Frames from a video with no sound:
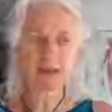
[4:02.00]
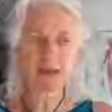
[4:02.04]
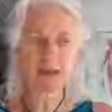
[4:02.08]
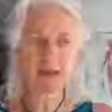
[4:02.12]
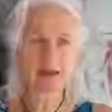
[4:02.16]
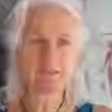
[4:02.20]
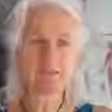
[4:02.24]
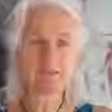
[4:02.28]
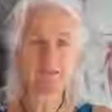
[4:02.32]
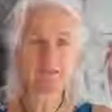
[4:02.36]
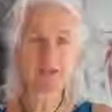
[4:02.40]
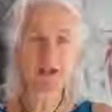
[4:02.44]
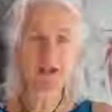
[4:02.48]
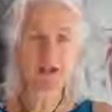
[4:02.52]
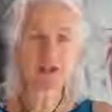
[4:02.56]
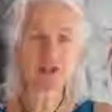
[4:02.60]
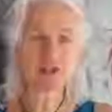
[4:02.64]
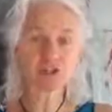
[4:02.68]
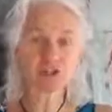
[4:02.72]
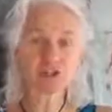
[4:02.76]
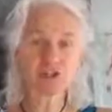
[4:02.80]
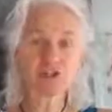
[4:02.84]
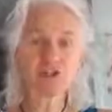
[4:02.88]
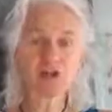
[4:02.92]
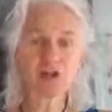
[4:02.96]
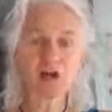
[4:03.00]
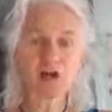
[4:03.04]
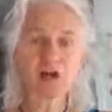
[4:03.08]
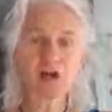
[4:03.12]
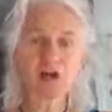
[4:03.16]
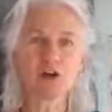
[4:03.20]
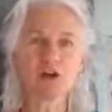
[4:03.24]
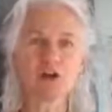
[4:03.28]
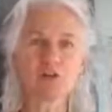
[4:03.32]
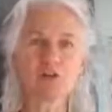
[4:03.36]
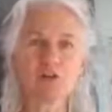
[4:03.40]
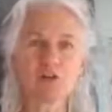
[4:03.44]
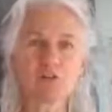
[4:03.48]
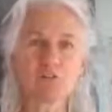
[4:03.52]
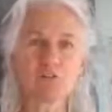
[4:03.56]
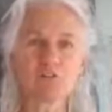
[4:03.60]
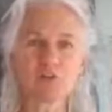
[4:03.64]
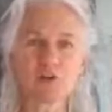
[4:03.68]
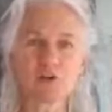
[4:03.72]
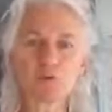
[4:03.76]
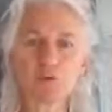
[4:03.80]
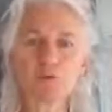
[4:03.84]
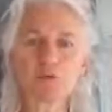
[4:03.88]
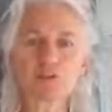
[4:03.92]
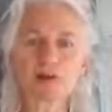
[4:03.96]
infection,
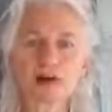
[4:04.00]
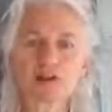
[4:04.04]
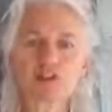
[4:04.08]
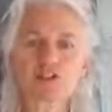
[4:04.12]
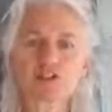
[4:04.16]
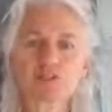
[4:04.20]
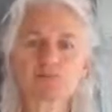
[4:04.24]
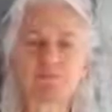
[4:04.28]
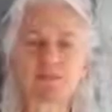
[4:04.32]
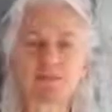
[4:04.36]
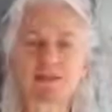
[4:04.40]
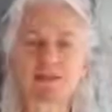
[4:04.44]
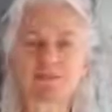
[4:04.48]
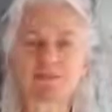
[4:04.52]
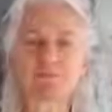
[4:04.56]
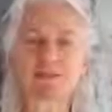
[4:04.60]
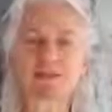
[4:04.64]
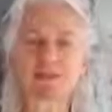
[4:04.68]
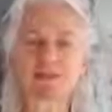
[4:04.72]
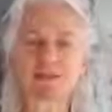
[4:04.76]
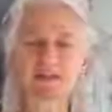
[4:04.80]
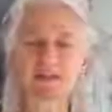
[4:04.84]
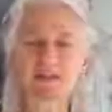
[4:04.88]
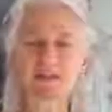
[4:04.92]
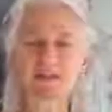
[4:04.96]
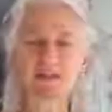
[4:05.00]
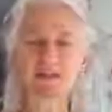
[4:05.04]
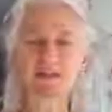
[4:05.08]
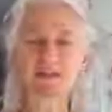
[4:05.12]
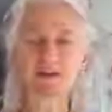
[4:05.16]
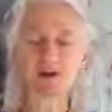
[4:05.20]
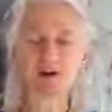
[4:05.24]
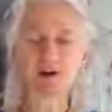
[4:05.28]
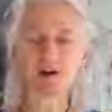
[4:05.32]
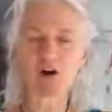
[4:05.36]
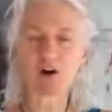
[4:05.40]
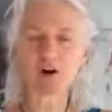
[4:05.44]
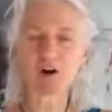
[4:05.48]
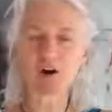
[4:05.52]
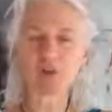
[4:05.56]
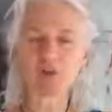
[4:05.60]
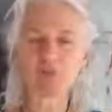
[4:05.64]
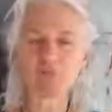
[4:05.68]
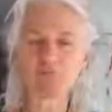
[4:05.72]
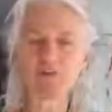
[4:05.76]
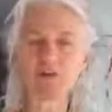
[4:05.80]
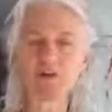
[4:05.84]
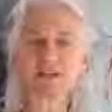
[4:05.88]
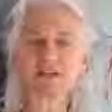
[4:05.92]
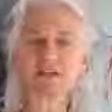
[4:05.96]
you will actually be depleted in iron
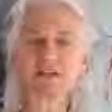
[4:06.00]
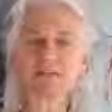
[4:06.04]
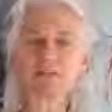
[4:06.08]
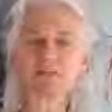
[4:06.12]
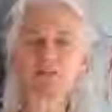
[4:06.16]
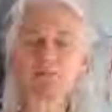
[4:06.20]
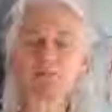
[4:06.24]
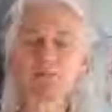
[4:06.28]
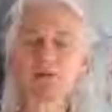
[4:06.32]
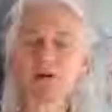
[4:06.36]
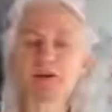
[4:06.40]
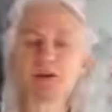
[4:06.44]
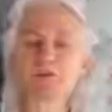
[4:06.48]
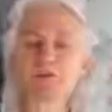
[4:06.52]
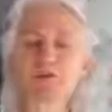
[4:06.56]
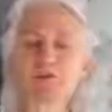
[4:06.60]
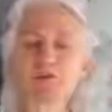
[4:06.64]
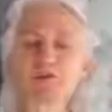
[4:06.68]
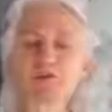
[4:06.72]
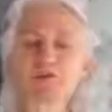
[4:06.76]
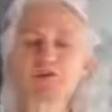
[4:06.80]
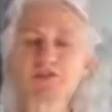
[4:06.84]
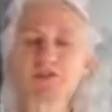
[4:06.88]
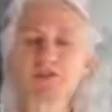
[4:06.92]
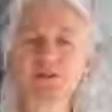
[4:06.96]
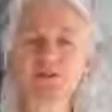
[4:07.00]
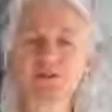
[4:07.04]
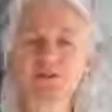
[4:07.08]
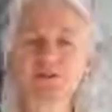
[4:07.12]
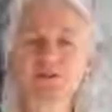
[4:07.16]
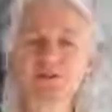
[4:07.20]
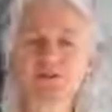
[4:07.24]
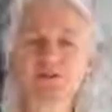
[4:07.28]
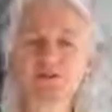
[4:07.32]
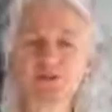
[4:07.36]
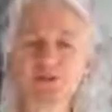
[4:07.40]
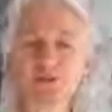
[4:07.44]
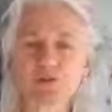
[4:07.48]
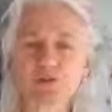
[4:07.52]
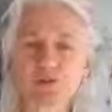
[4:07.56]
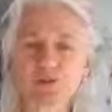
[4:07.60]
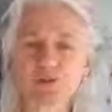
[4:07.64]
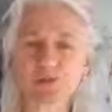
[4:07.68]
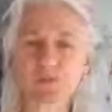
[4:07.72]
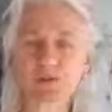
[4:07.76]
because your body will push it into storage,